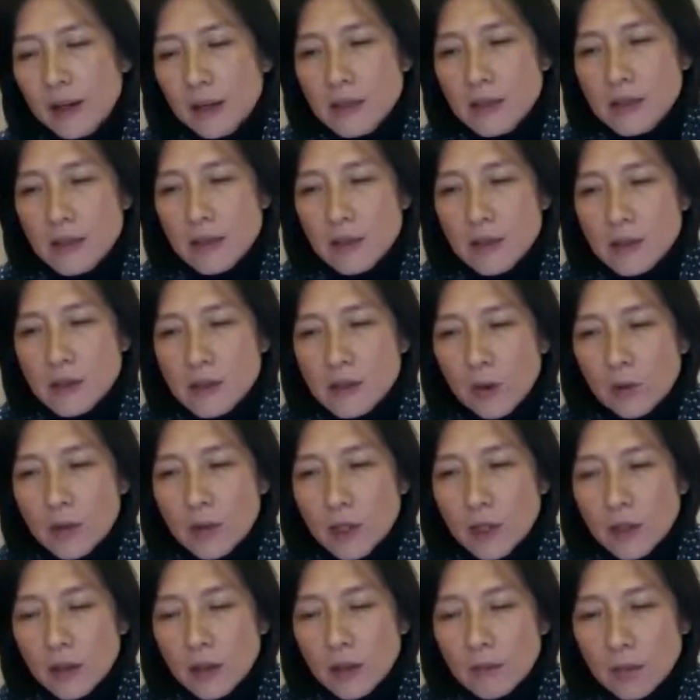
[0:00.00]
is
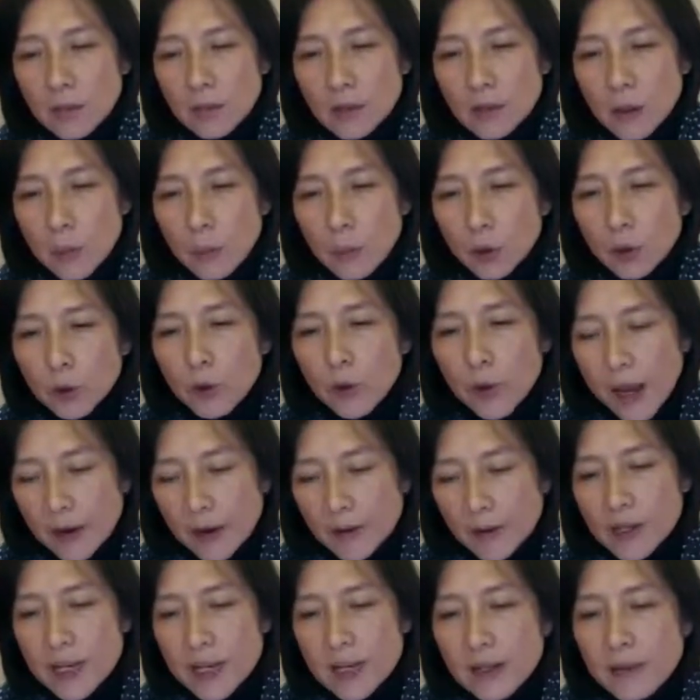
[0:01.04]
only the blue
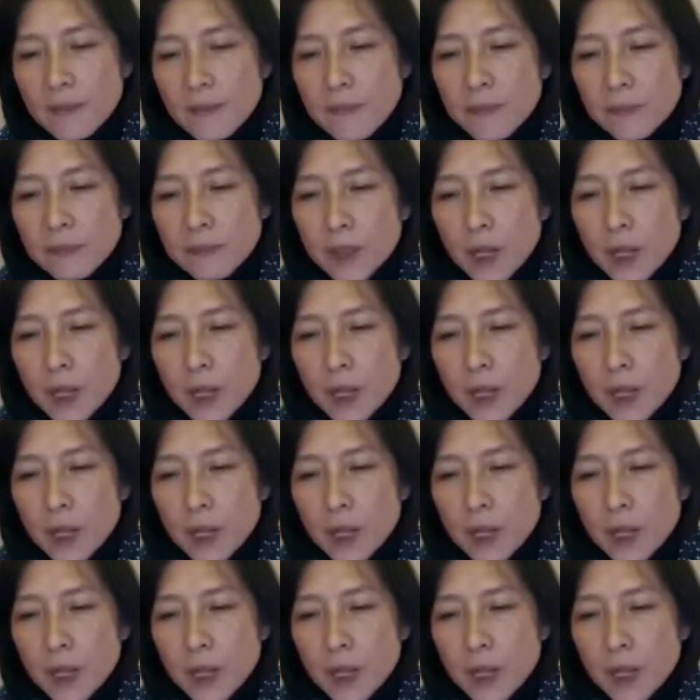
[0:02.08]
area,